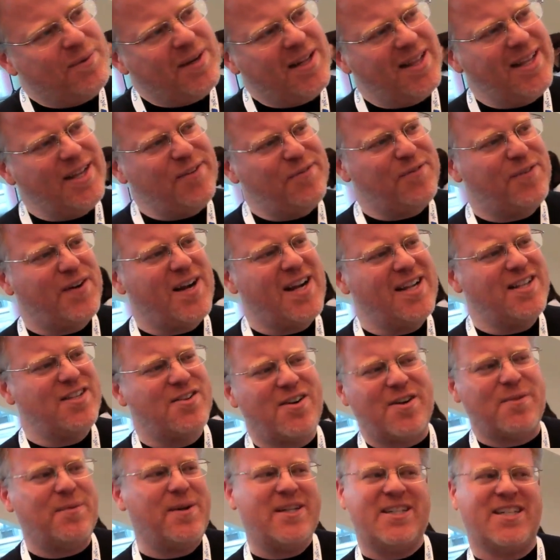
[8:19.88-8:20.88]
really friends,
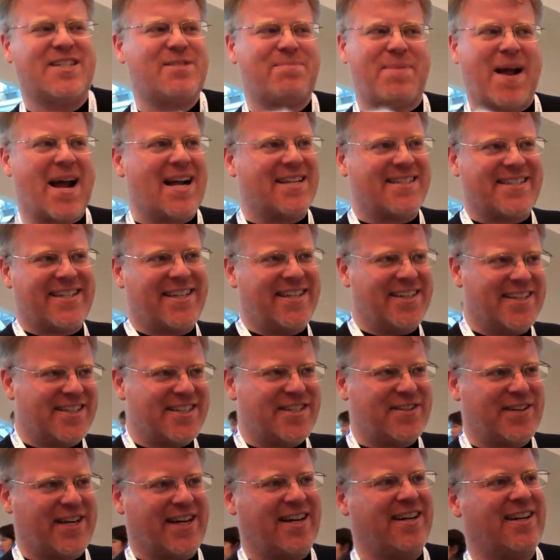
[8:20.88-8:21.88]
or are we just passing in the
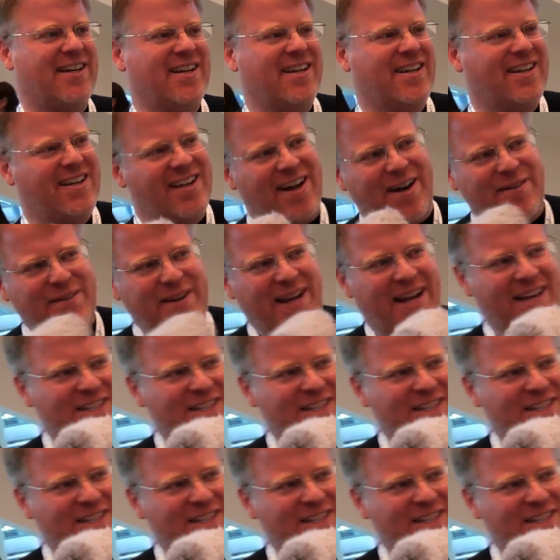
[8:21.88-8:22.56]
street? Are we